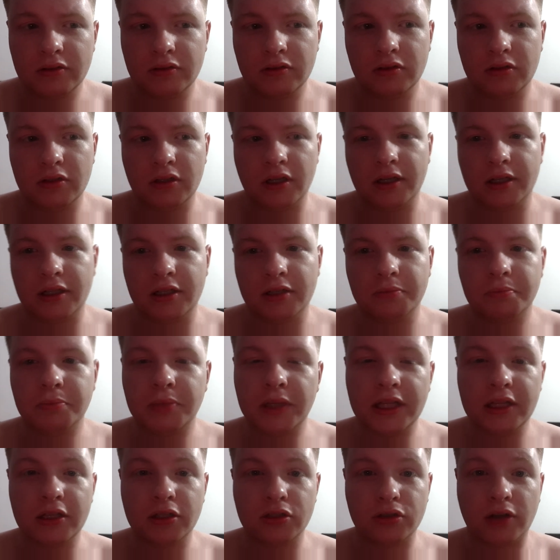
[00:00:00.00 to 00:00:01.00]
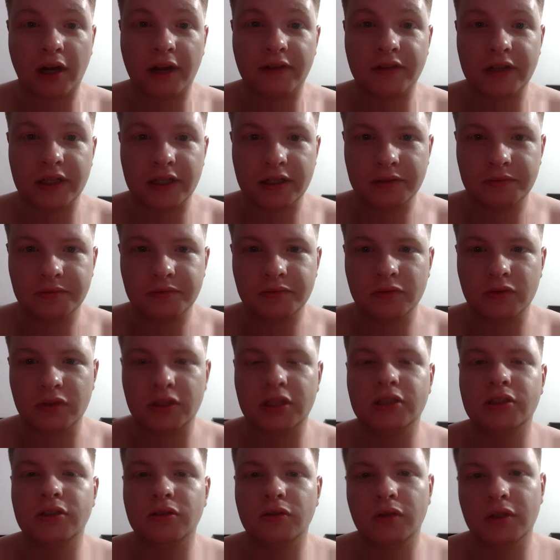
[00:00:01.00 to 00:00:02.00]
they could beat the traffic,
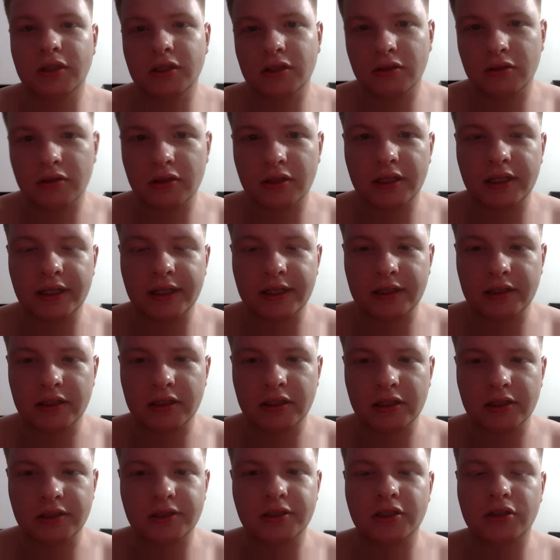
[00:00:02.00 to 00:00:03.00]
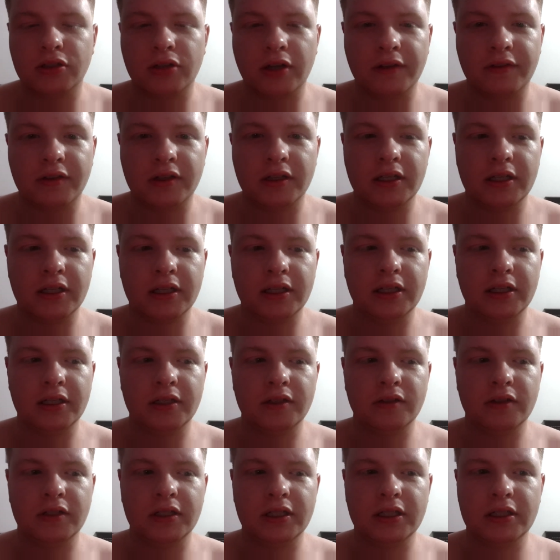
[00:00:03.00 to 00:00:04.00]
which is always a good thing, because the traffic
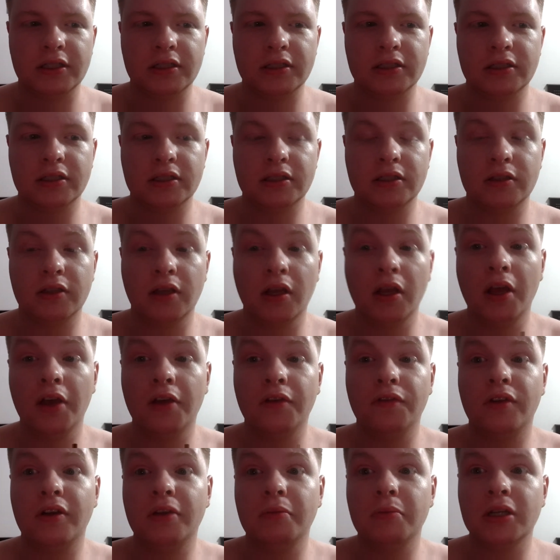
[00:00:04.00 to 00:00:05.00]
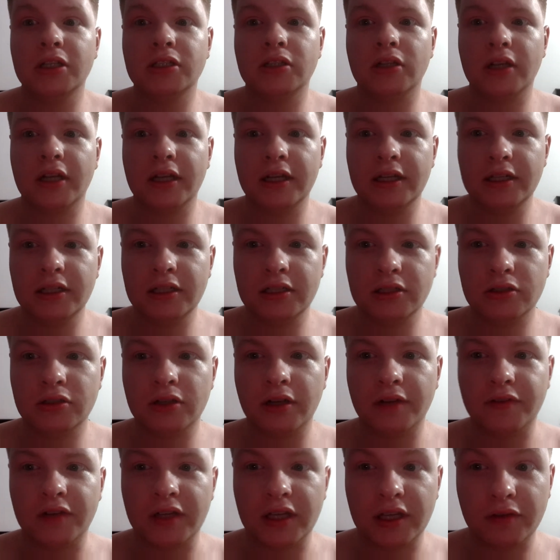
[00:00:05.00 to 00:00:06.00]
here is very much like Indian
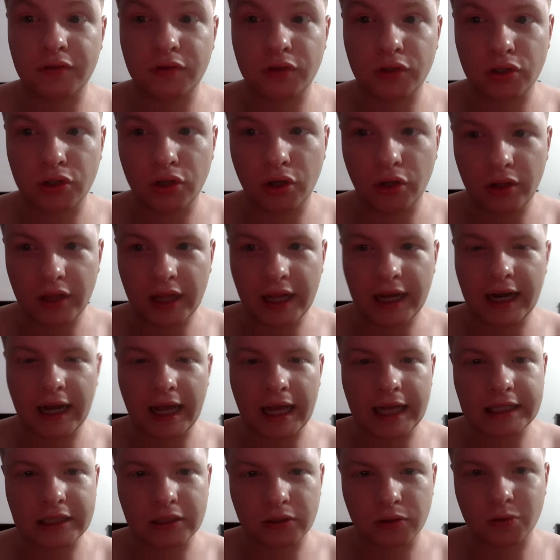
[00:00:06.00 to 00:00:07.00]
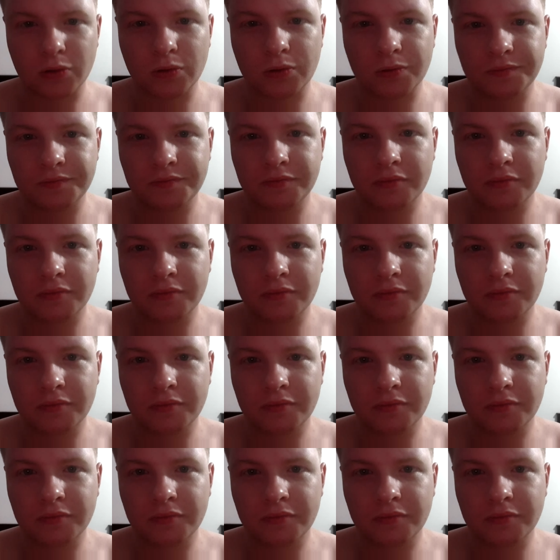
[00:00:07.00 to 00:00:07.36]
traffic, if you know that at all,